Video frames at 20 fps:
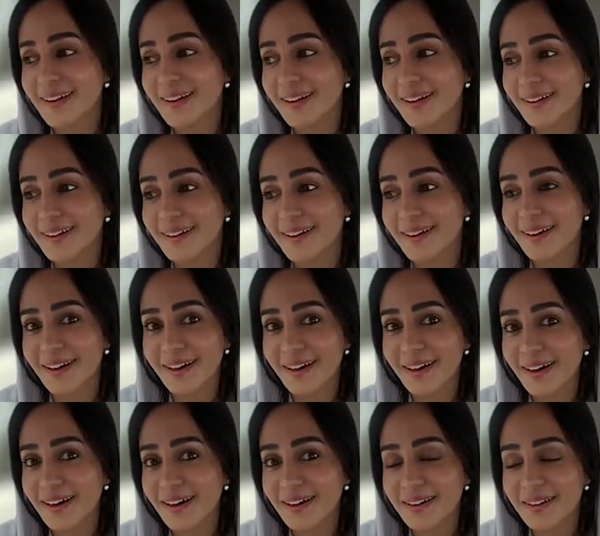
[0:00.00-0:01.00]

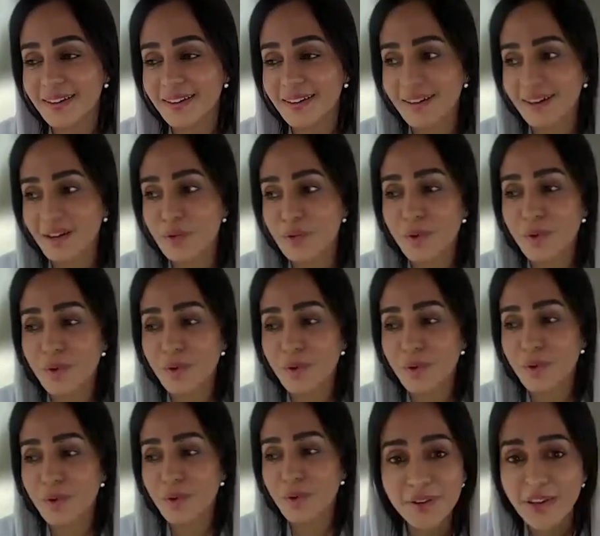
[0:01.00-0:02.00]
I
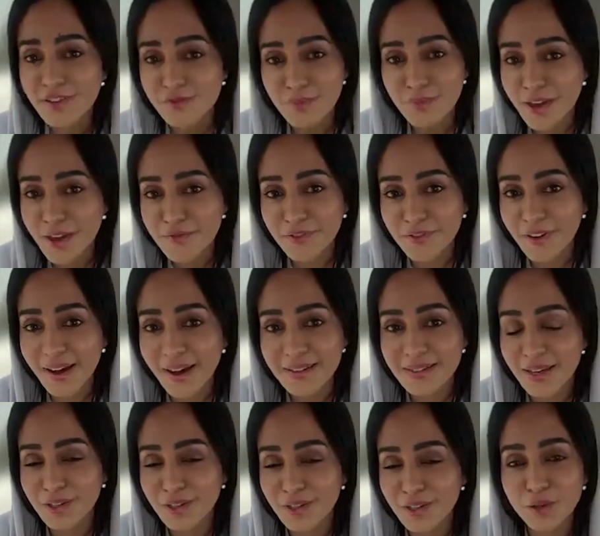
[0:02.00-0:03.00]
will never give my
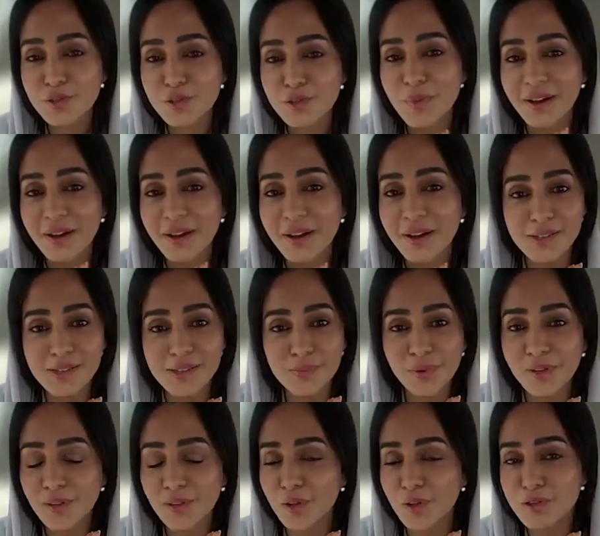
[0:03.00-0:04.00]
Friday, not to my
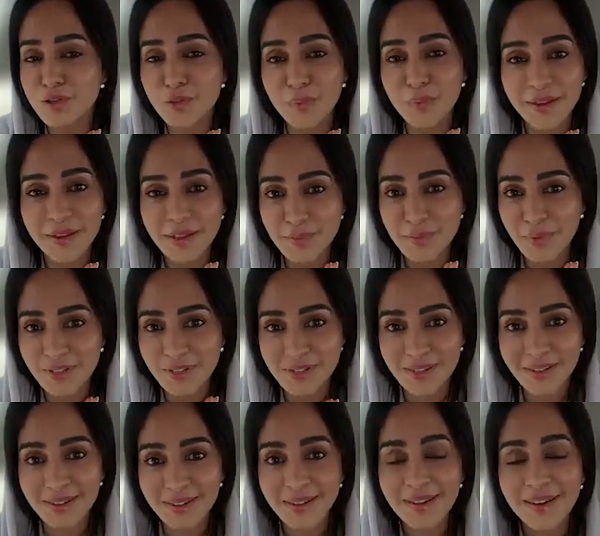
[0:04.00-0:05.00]
husband, not to
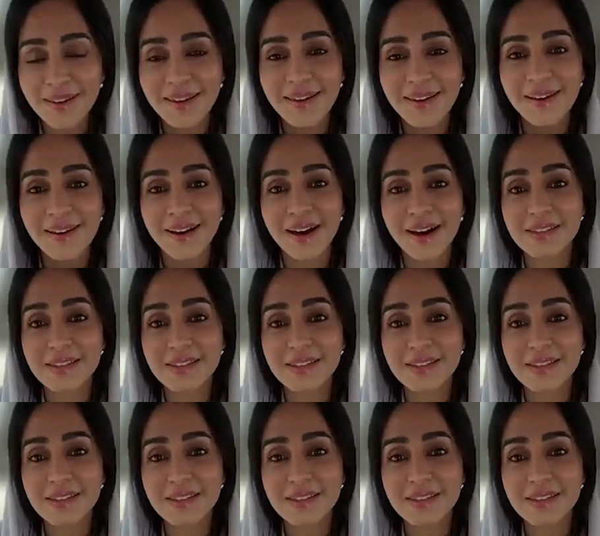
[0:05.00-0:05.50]
anybody.